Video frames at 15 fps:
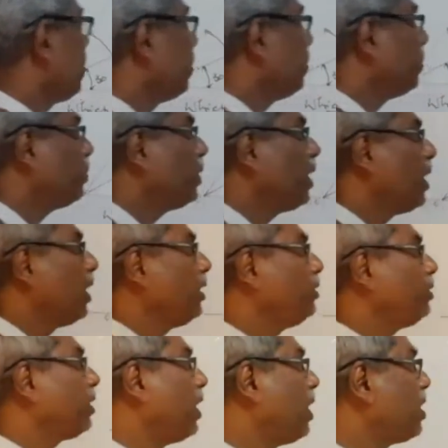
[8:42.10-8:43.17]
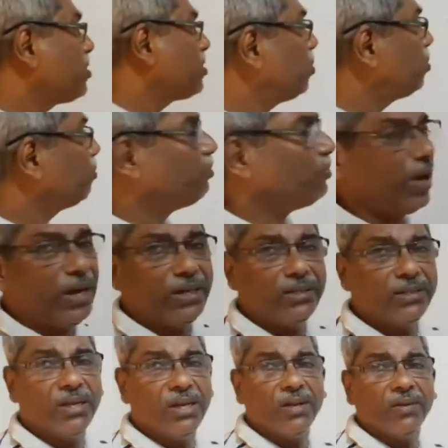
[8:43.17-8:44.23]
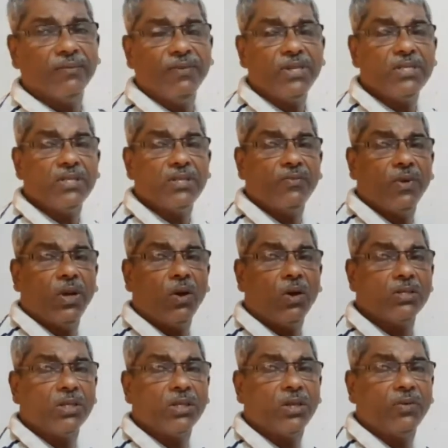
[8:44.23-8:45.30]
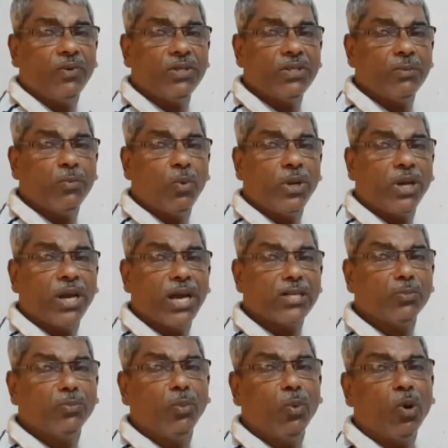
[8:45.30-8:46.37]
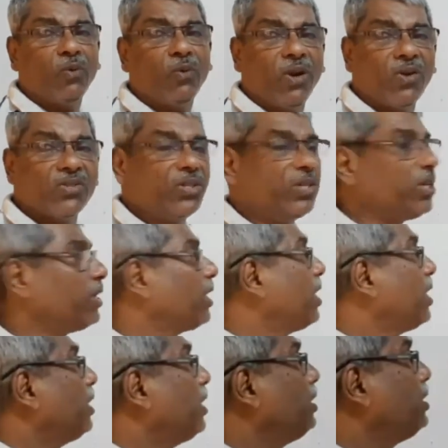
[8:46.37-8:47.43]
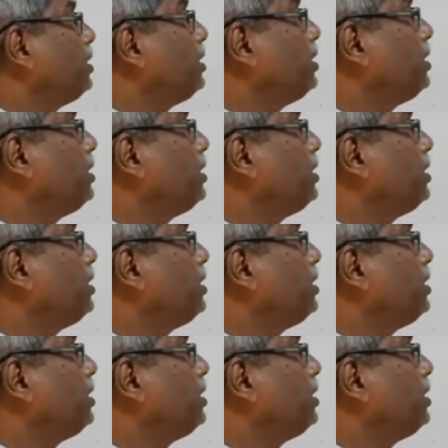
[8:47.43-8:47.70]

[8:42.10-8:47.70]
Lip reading: to you, and you are asked to find which velocity, which body has more velocity. In this